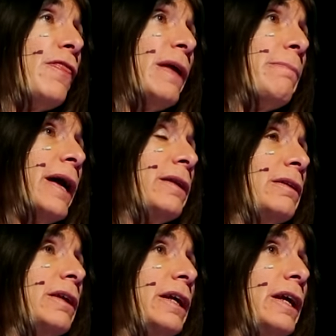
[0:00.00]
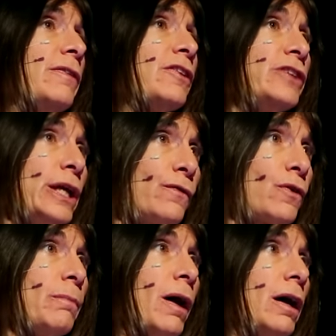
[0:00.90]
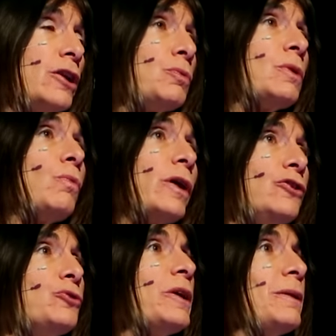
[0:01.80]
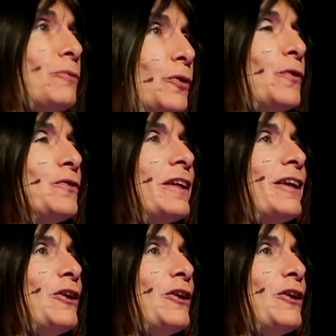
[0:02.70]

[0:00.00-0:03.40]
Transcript: They met in the state of Vermont when one twin moved